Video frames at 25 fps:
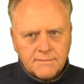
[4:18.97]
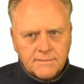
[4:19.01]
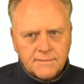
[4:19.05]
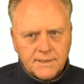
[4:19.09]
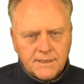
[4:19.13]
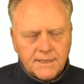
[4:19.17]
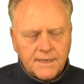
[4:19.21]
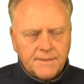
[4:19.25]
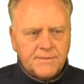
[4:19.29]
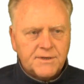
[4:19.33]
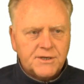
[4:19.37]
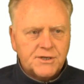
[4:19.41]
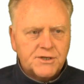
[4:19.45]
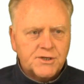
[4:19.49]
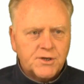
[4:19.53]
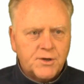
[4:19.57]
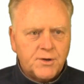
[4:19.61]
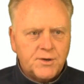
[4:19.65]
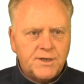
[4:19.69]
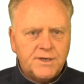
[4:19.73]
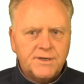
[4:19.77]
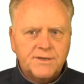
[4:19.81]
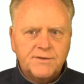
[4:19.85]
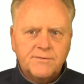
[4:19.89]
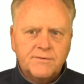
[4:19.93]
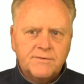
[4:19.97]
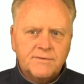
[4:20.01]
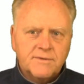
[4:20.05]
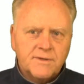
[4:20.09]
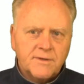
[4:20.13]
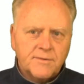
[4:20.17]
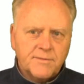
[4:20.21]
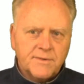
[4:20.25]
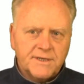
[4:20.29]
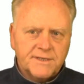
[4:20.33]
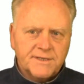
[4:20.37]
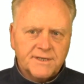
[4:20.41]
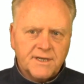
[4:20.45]
And I'm going to show you the
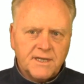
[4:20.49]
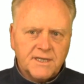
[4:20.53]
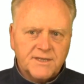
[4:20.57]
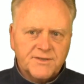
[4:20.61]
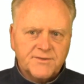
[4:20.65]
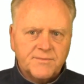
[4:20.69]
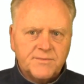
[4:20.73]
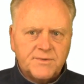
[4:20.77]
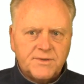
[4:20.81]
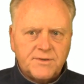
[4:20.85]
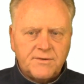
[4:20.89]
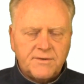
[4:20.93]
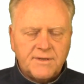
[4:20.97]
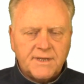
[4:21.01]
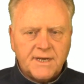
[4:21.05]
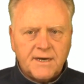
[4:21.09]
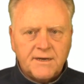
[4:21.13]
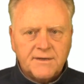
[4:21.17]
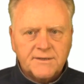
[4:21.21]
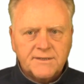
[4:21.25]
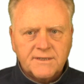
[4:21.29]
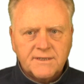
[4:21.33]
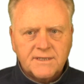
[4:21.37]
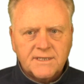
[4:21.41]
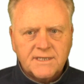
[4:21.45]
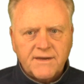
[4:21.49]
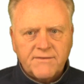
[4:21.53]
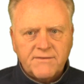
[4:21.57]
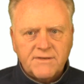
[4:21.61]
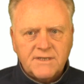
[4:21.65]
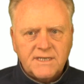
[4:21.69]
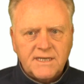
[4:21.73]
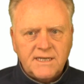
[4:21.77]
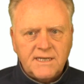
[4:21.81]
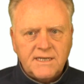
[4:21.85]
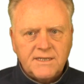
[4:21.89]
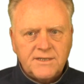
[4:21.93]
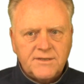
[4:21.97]
results from
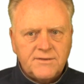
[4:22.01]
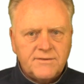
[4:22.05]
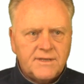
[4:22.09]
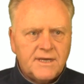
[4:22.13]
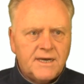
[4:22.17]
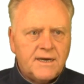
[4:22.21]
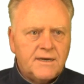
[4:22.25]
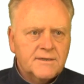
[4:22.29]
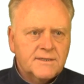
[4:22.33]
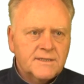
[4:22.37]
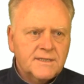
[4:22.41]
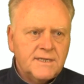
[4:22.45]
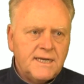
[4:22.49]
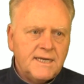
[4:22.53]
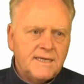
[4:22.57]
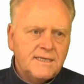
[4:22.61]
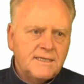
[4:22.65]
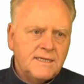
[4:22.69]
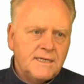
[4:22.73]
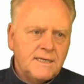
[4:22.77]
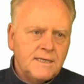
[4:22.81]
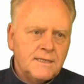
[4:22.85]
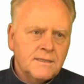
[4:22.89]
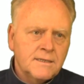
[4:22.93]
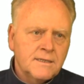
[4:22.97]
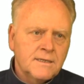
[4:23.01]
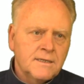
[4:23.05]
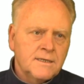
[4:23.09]
2017 and 2018.